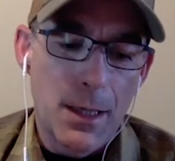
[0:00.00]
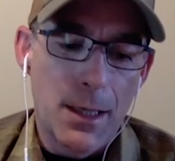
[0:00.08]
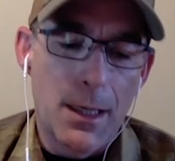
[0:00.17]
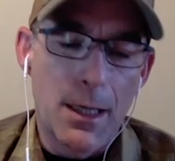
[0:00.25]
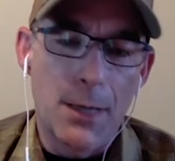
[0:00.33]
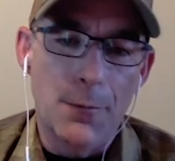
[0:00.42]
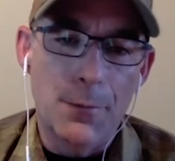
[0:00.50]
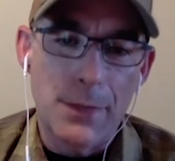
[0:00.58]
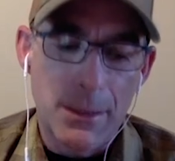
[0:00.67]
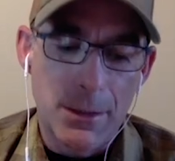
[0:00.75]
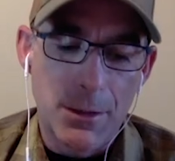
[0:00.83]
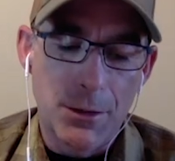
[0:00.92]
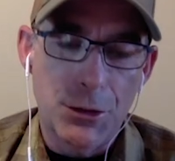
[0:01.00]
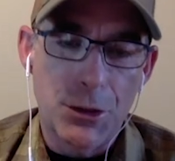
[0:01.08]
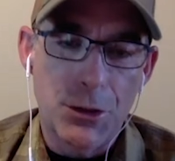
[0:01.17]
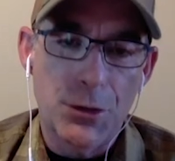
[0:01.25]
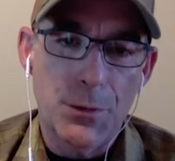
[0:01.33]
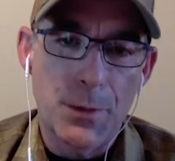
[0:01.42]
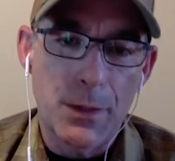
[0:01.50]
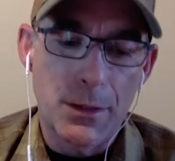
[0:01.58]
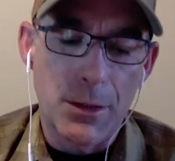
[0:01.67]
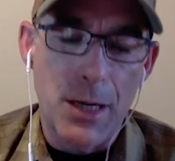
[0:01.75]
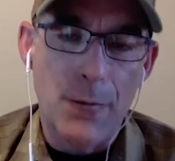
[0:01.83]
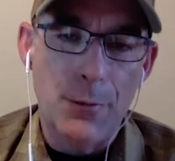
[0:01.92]
setting your shutter speed and
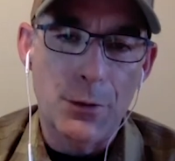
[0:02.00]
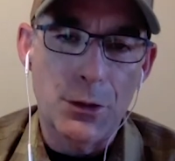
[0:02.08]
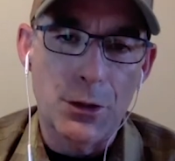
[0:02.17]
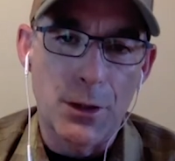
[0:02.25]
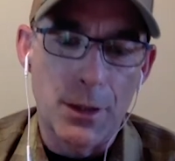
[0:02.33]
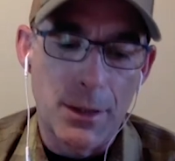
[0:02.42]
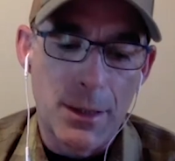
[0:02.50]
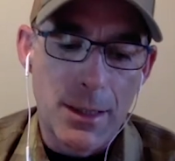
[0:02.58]
your aperture,